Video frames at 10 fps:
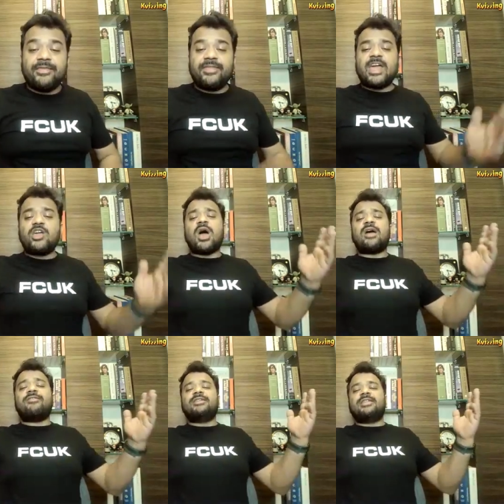there you
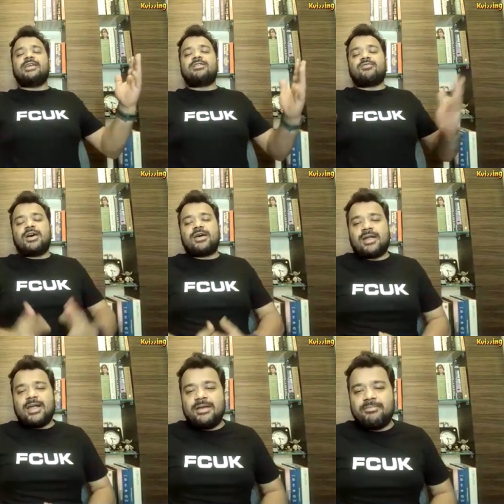have it these
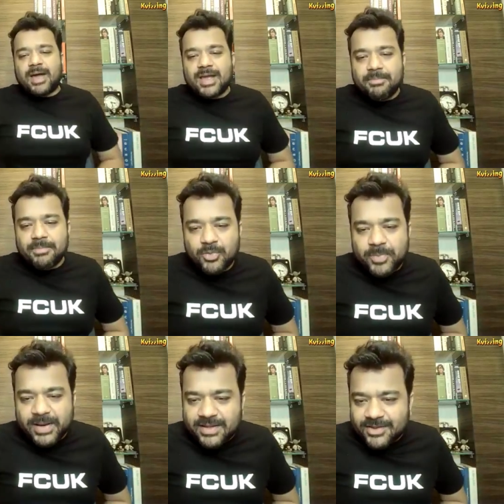were in my humble
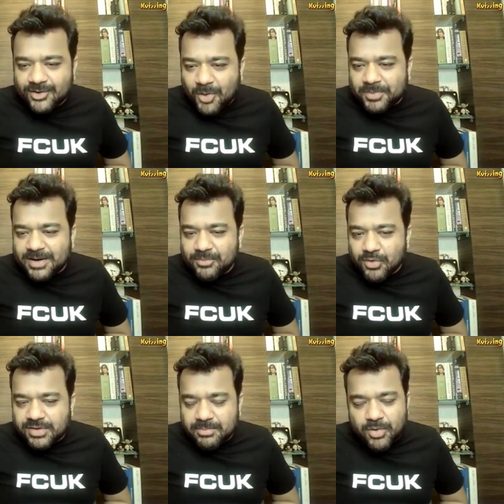opinion the top 10
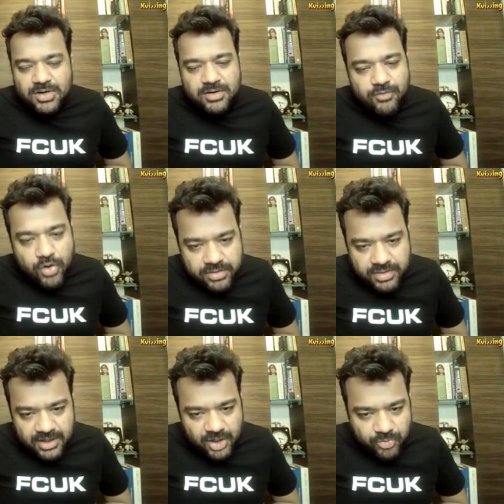most important
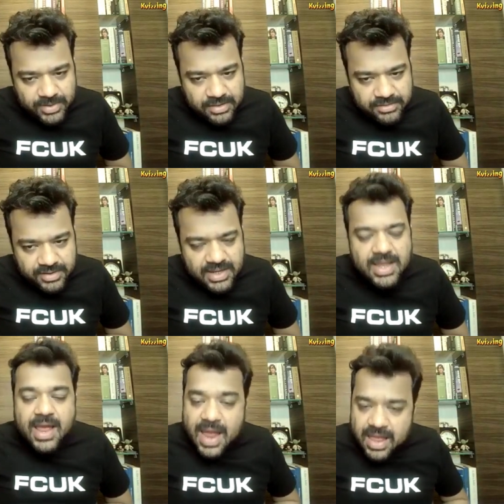wars in human history
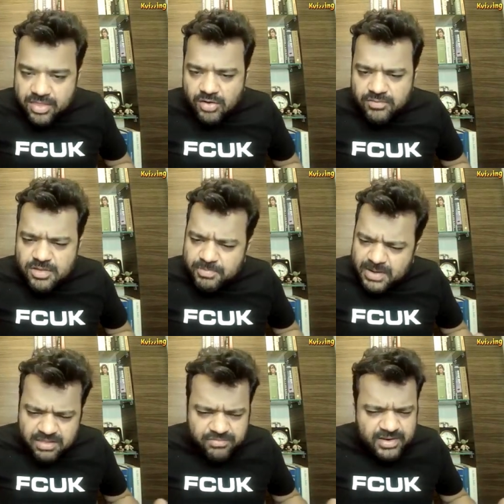as always
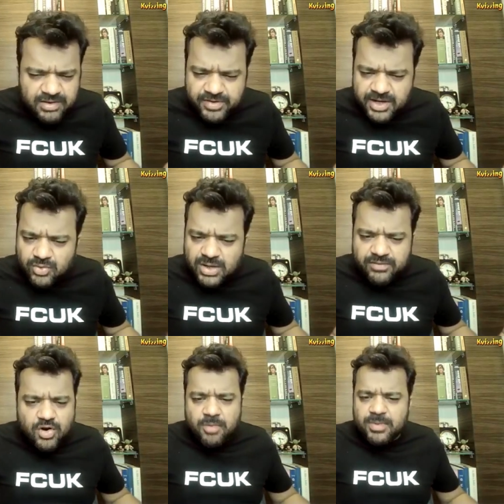please feel free to leave
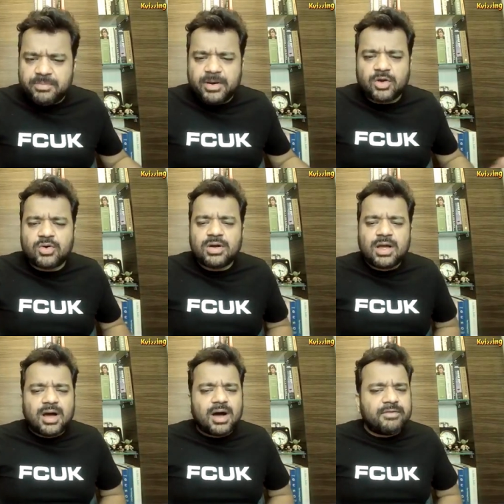a comment below
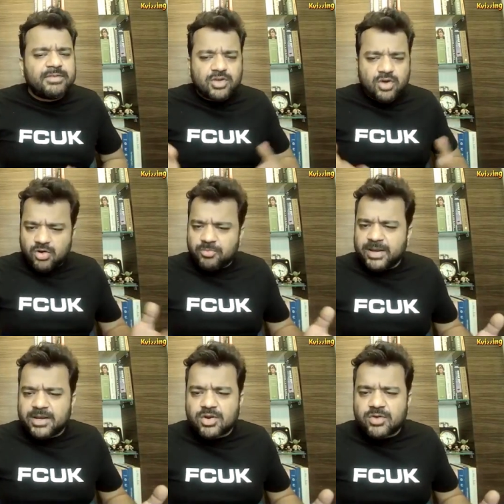uh, with your
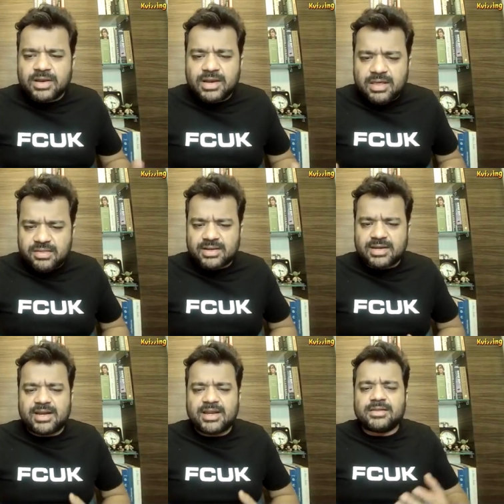opinion on the list
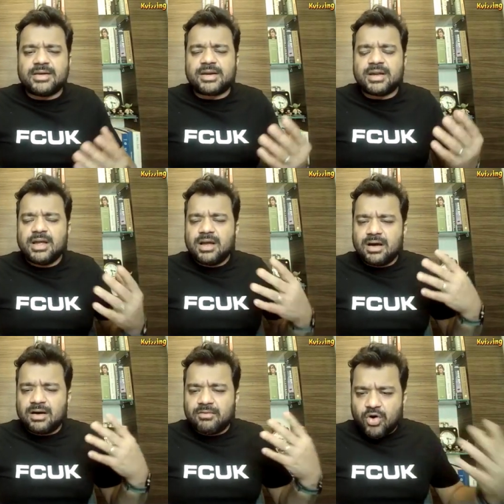and any other
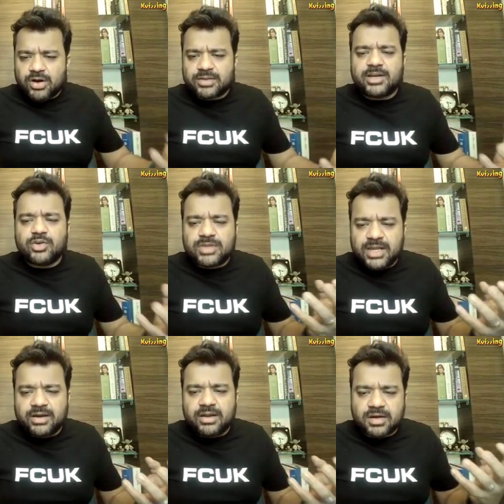uh, war that you
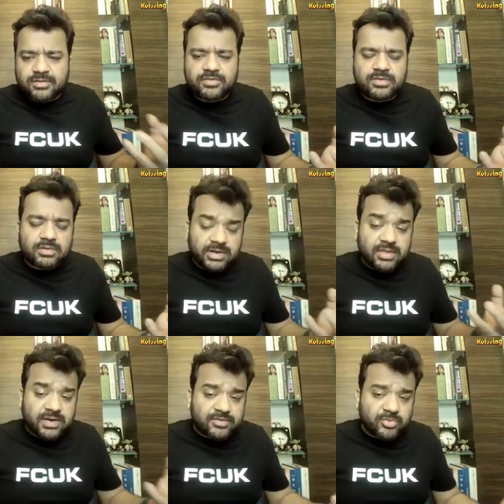think deserves
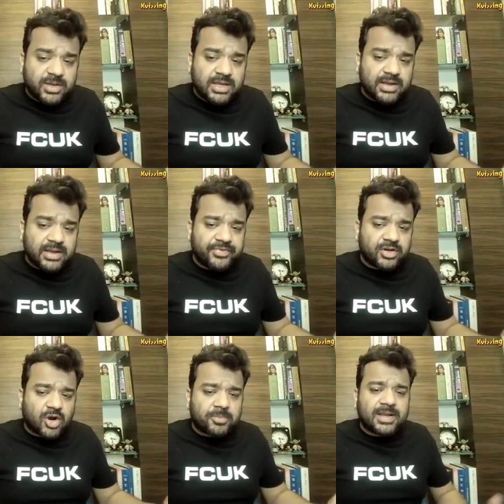deserves to be in the
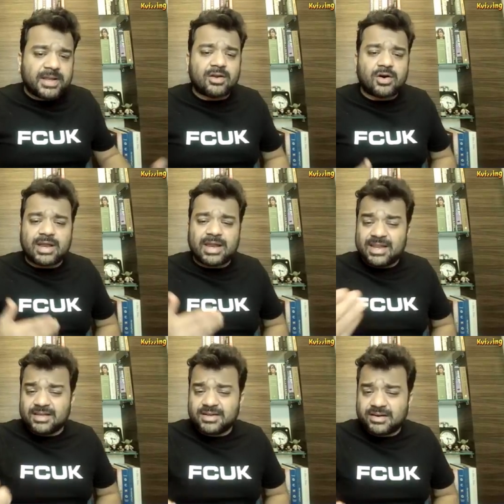top 10 or
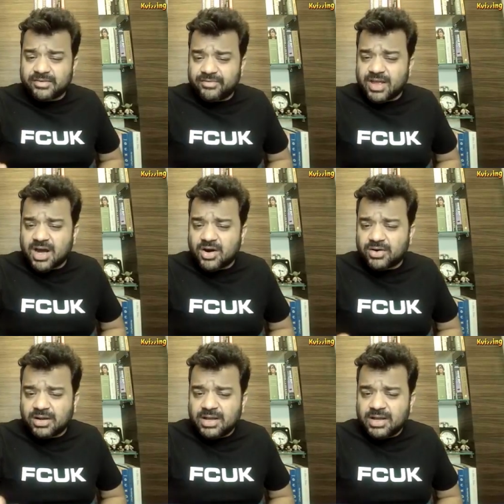any other trivia or